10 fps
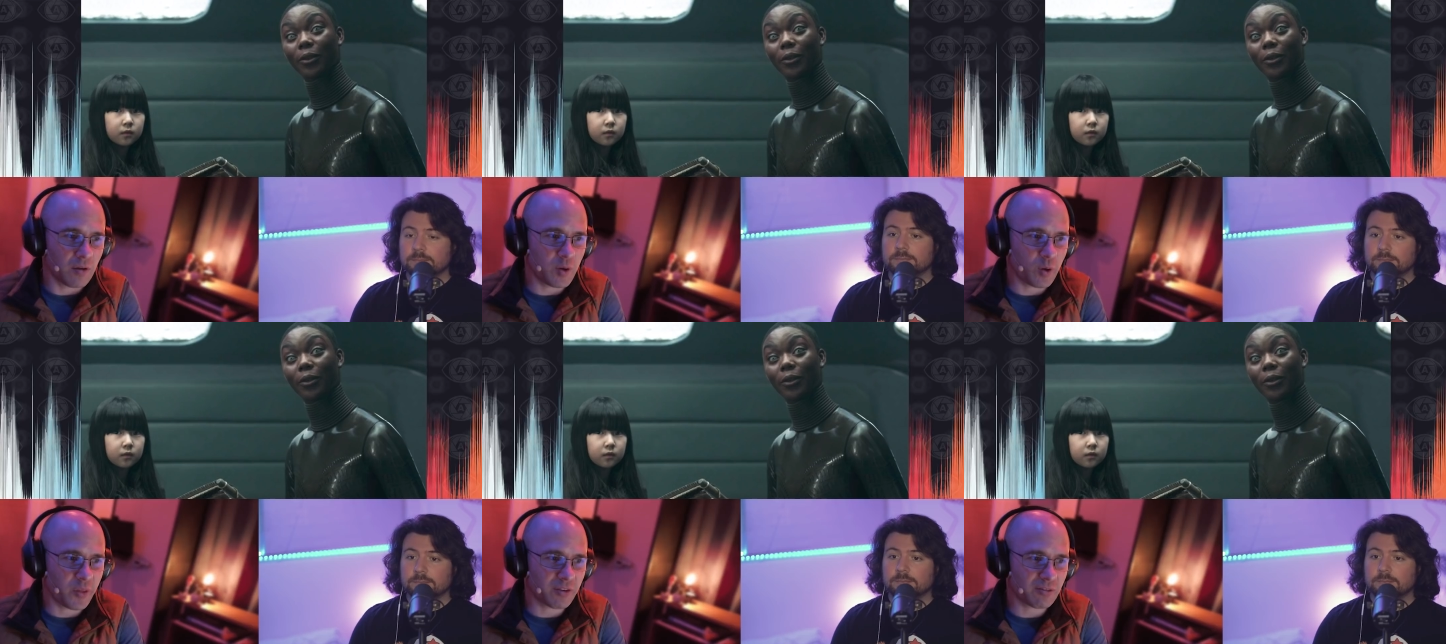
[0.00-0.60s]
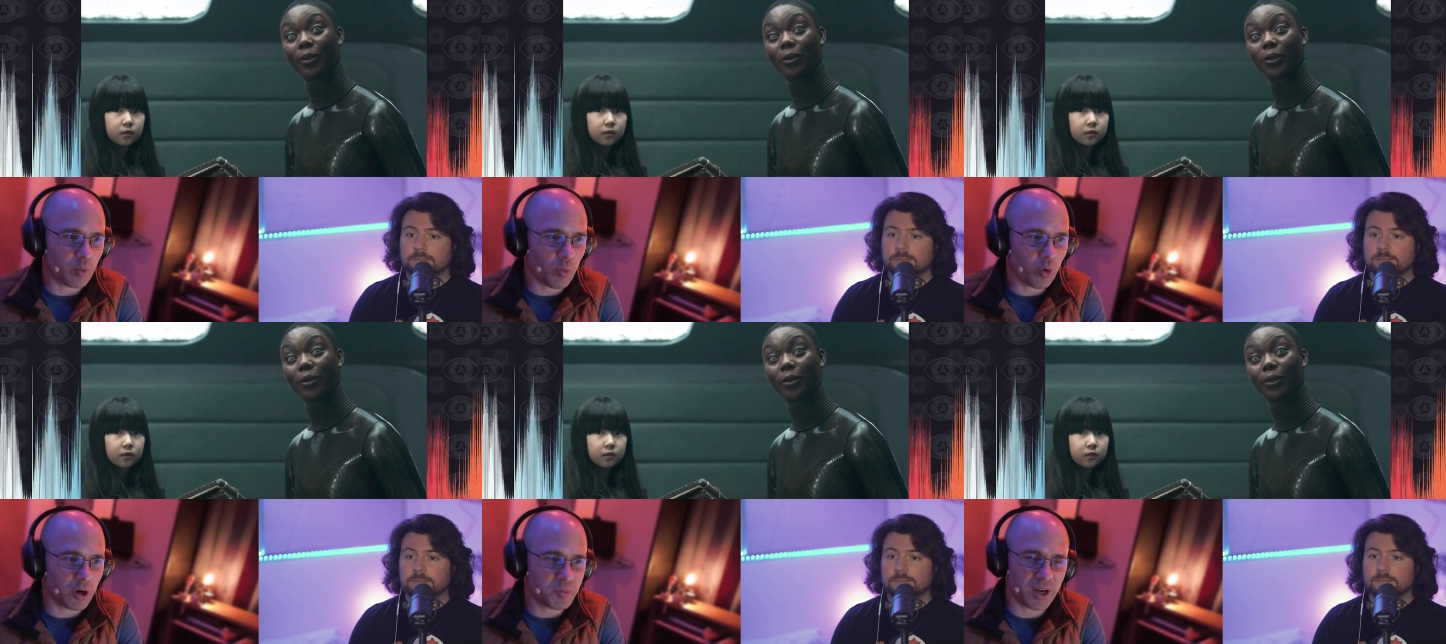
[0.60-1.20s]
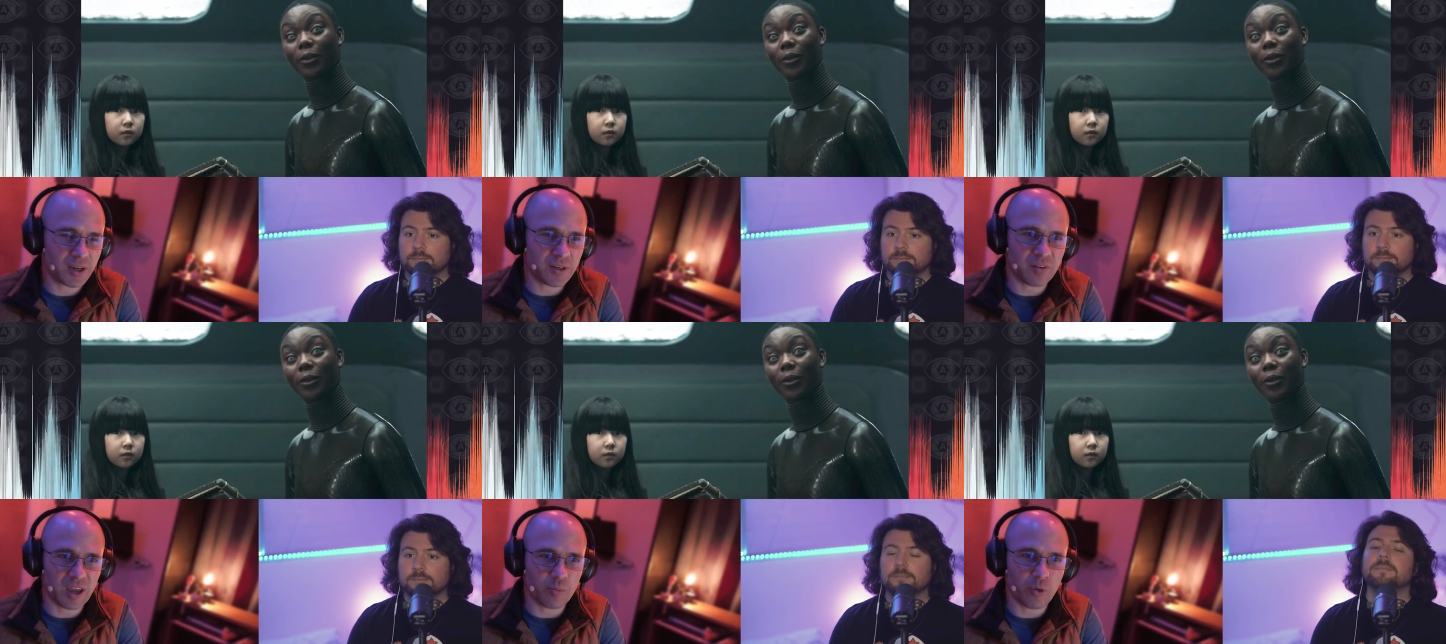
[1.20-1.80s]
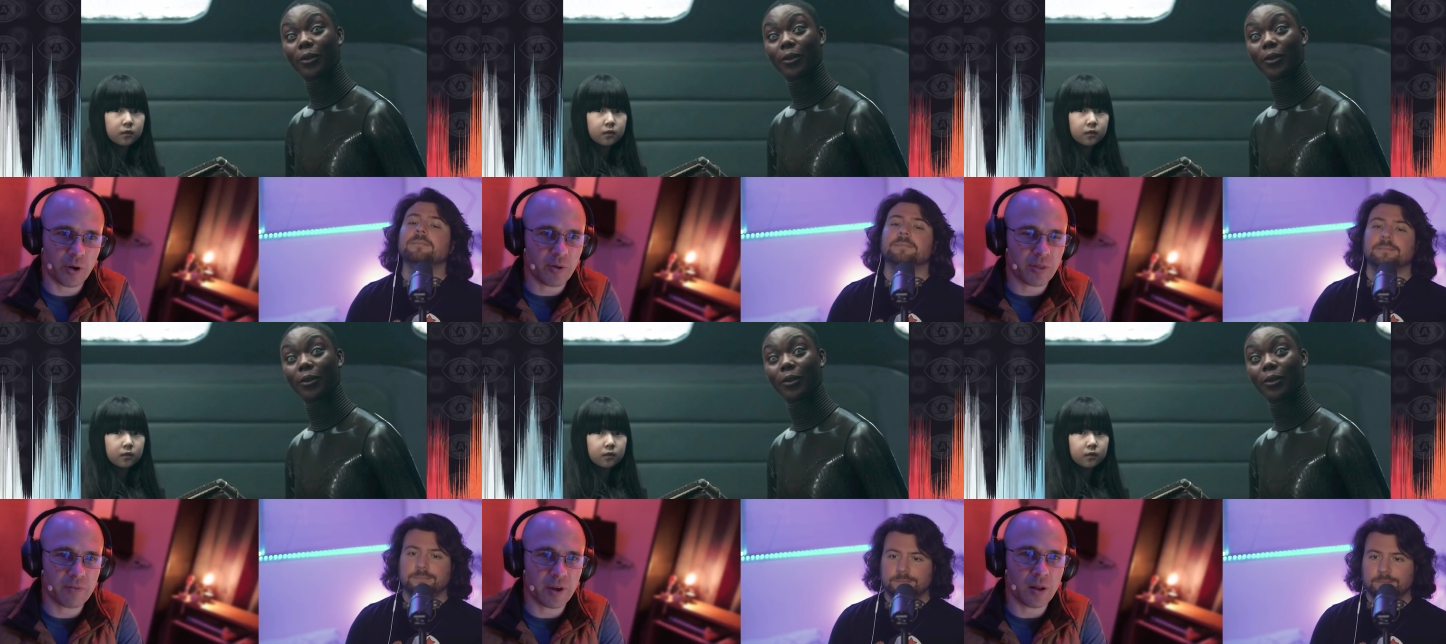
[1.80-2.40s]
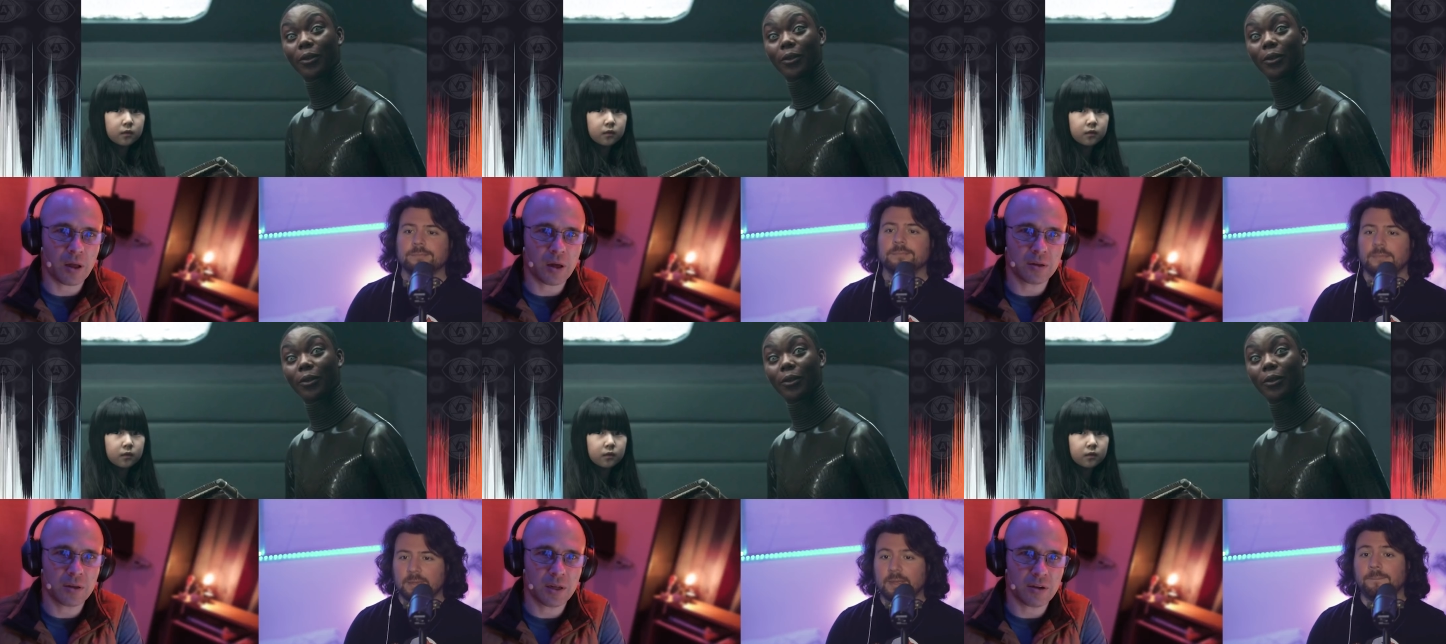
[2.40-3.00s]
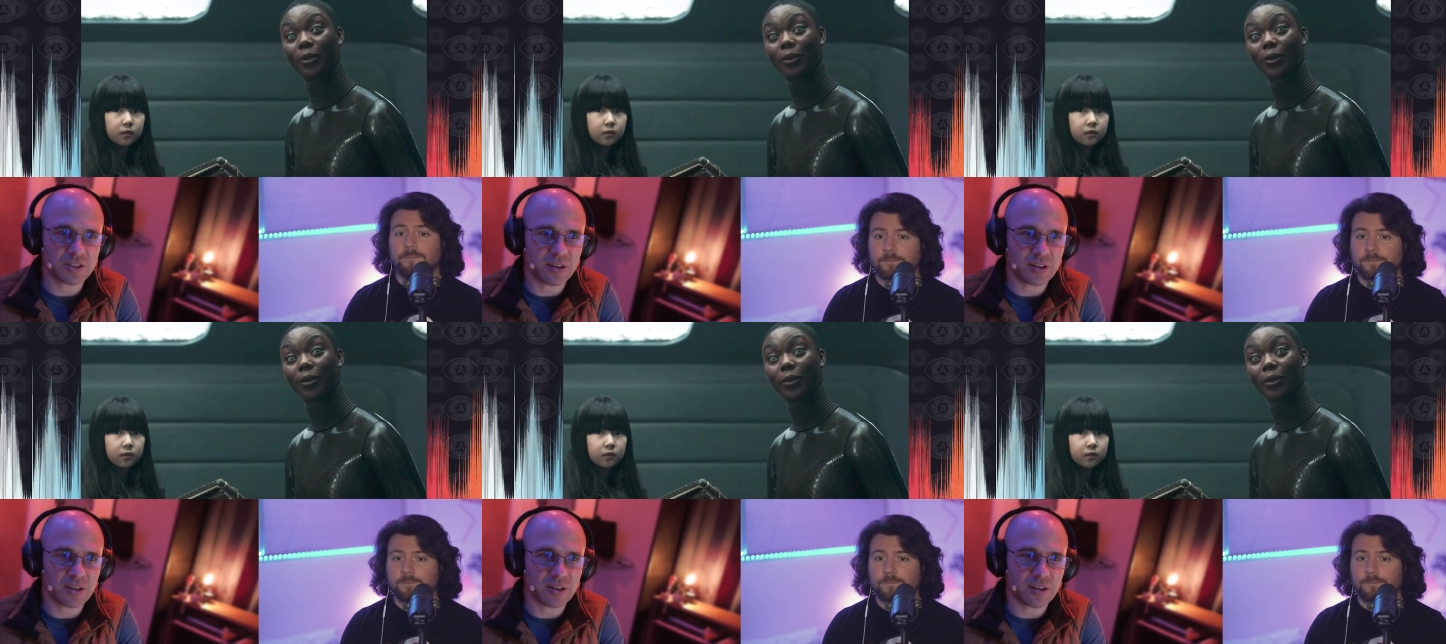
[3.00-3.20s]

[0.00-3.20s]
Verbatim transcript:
Speaker 1: viewing things from a more objective standpoint with the veil on. Yeah. Now